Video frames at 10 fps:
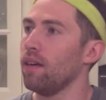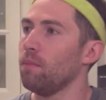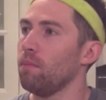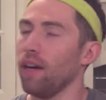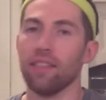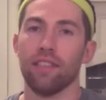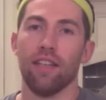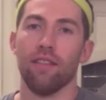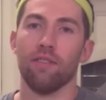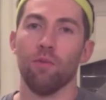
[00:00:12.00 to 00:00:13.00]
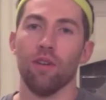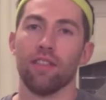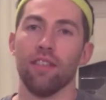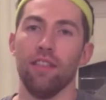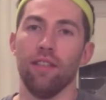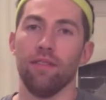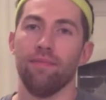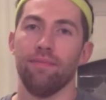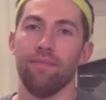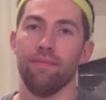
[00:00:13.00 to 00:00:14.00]
But I still have some work to do.
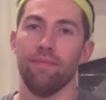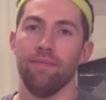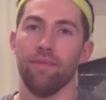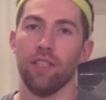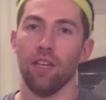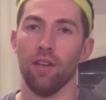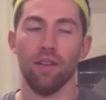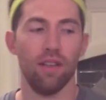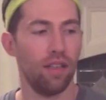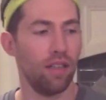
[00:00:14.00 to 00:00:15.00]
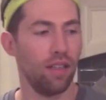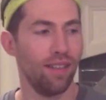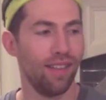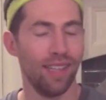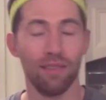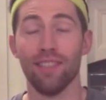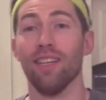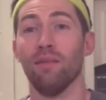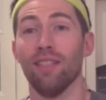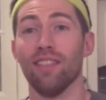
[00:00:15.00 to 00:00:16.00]
So I'm going to
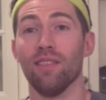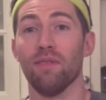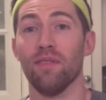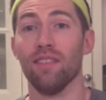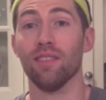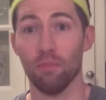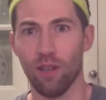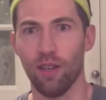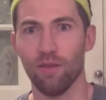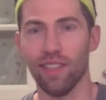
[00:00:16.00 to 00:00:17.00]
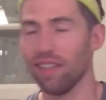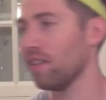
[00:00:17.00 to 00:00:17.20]
grab myself some coffee.